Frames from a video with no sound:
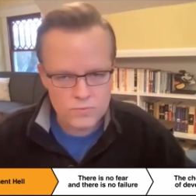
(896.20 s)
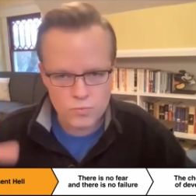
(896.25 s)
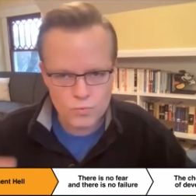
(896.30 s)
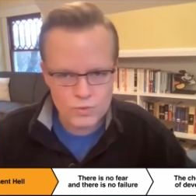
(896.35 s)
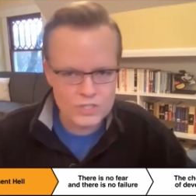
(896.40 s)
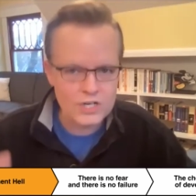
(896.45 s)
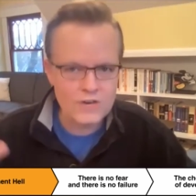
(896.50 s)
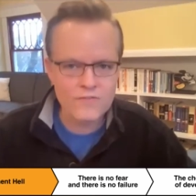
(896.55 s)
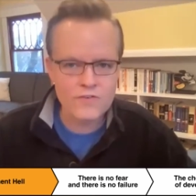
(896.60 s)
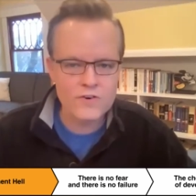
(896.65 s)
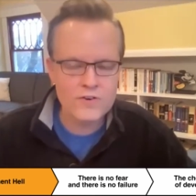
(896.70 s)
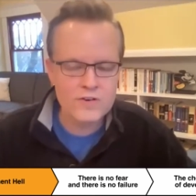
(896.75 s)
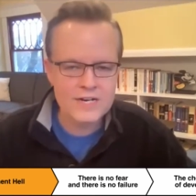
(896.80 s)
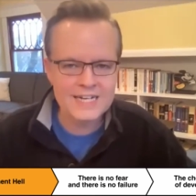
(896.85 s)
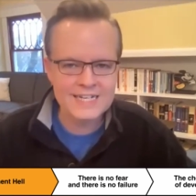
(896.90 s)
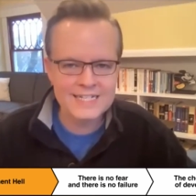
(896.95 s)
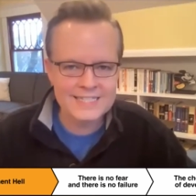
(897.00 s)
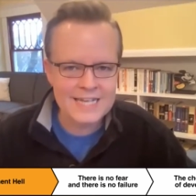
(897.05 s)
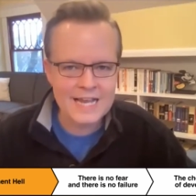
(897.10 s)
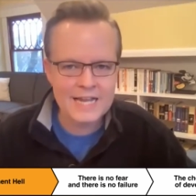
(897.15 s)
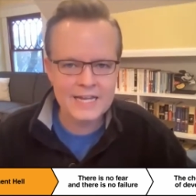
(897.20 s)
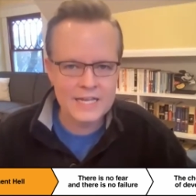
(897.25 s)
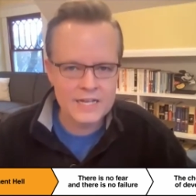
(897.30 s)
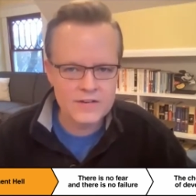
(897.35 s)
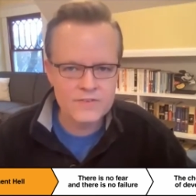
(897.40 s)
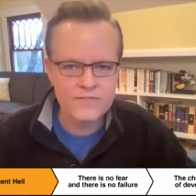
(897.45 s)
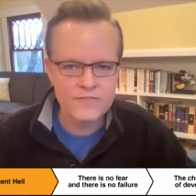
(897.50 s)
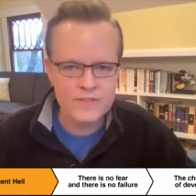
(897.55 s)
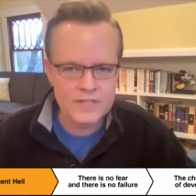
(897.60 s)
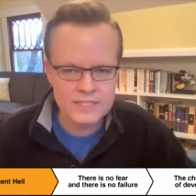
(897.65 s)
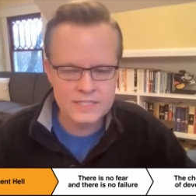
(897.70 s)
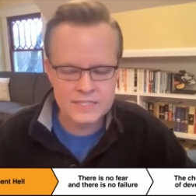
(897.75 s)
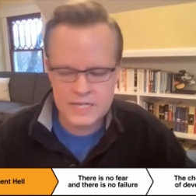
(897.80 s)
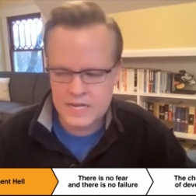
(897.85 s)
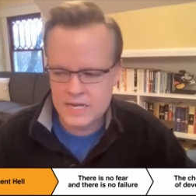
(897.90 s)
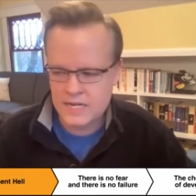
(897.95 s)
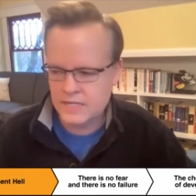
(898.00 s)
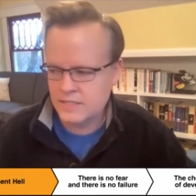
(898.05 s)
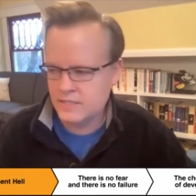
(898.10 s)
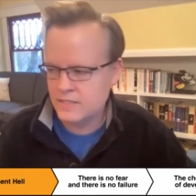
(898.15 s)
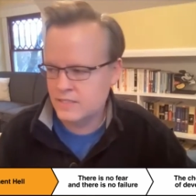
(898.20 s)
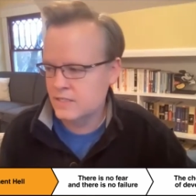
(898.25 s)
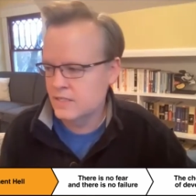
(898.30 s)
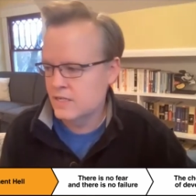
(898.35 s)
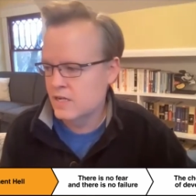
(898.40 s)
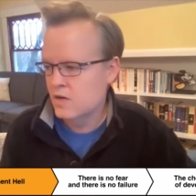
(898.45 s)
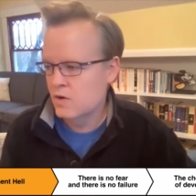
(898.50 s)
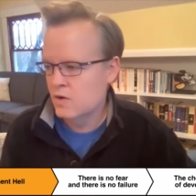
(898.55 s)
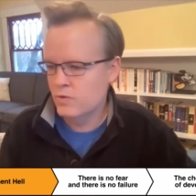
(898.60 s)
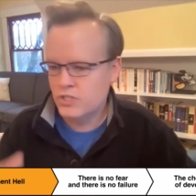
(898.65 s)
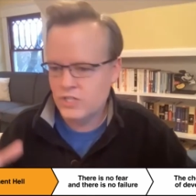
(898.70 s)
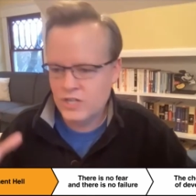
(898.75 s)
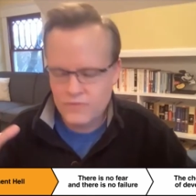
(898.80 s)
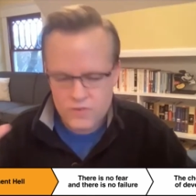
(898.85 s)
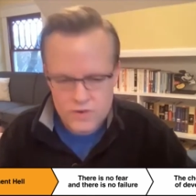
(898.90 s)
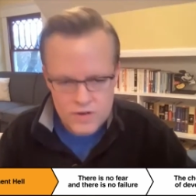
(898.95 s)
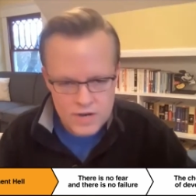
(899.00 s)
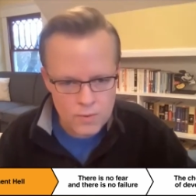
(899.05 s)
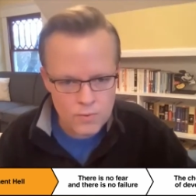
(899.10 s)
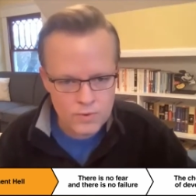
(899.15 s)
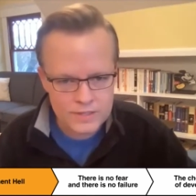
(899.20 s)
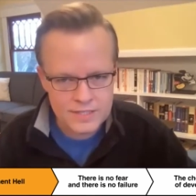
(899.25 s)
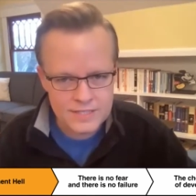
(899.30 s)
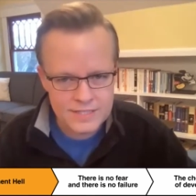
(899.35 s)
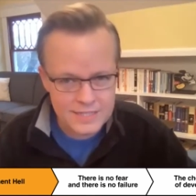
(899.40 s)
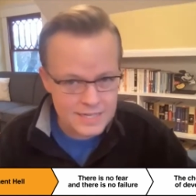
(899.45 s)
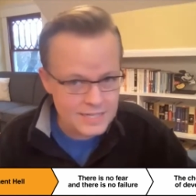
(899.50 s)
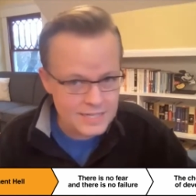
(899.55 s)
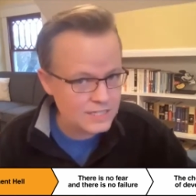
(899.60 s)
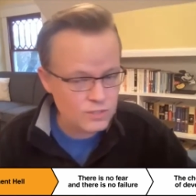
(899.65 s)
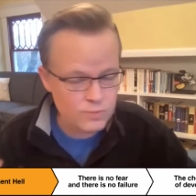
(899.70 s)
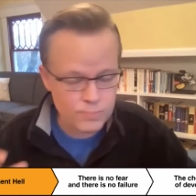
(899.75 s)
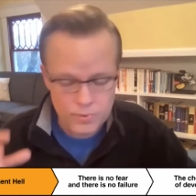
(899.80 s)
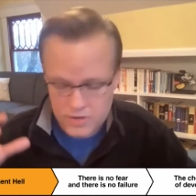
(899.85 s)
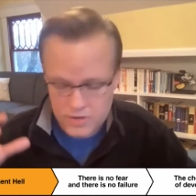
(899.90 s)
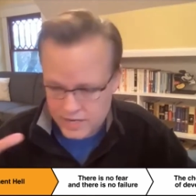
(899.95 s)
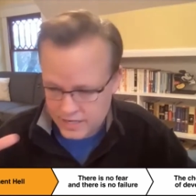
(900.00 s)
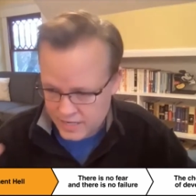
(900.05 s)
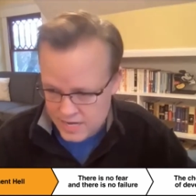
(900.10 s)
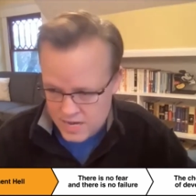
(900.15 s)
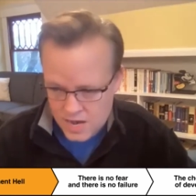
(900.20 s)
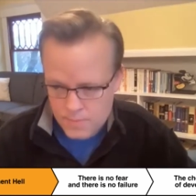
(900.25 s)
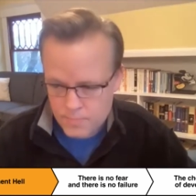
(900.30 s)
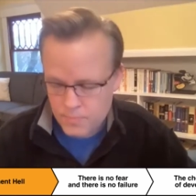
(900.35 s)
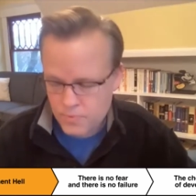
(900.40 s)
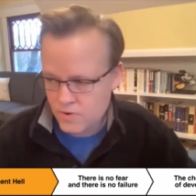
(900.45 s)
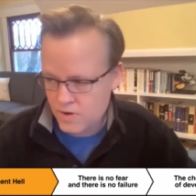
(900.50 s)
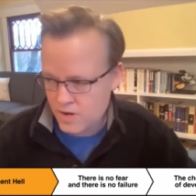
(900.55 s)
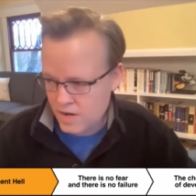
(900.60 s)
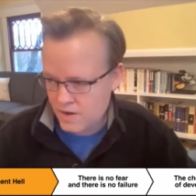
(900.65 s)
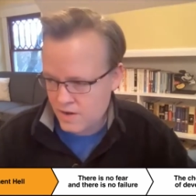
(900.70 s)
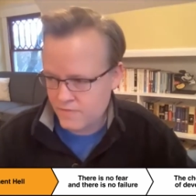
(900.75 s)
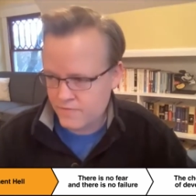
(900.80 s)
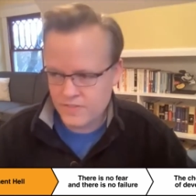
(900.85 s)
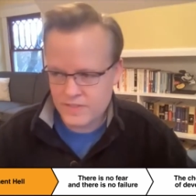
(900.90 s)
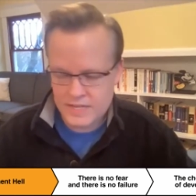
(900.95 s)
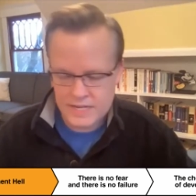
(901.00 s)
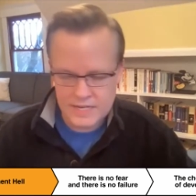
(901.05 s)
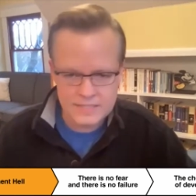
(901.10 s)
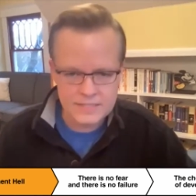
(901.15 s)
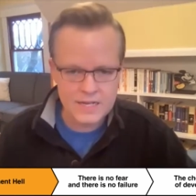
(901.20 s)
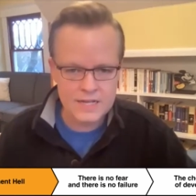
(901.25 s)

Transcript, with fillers: whichever executive this is, whichever network this is putting a number of things